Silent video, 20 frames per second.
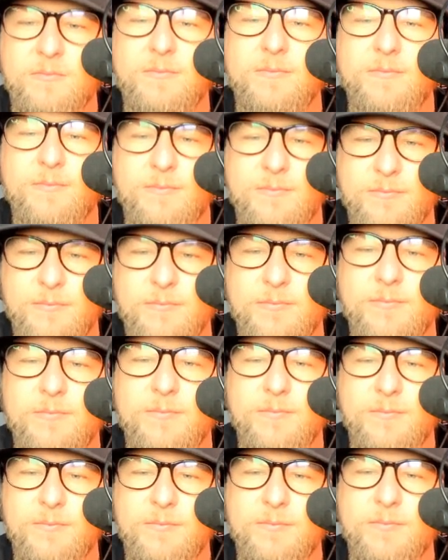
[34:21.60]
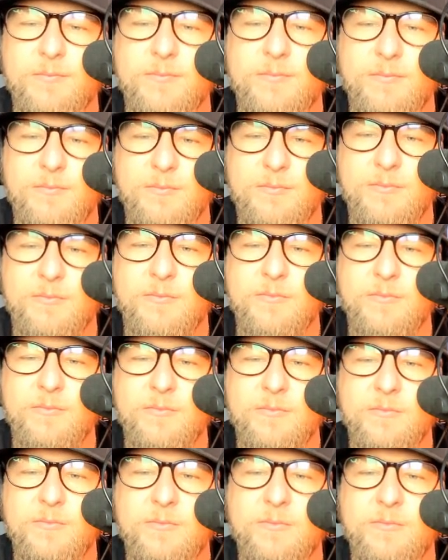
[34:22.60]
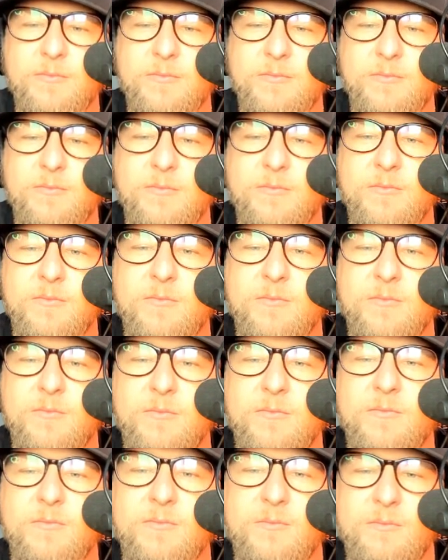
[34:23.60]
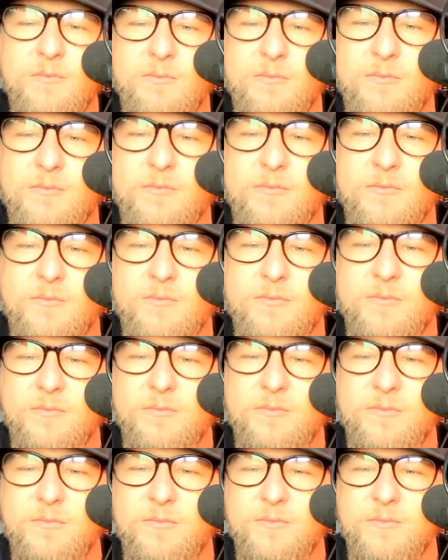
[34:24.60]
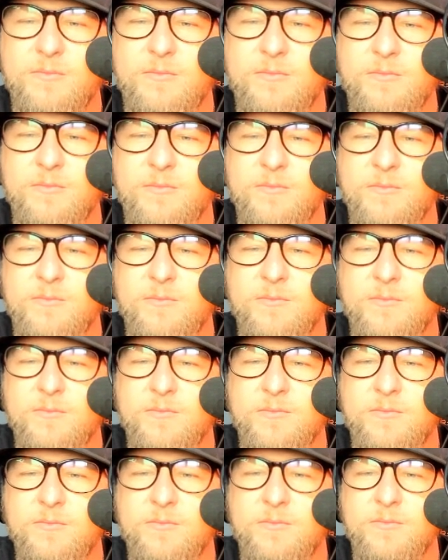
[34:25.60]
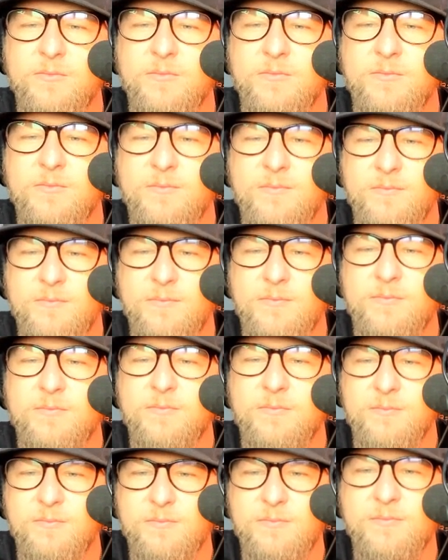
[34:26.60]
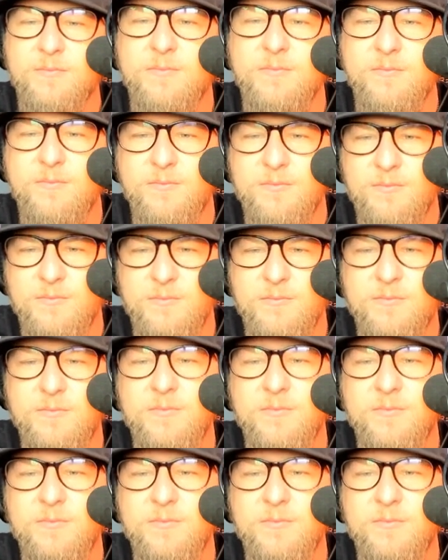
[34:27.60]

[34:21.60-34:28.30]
This person isn't speaking.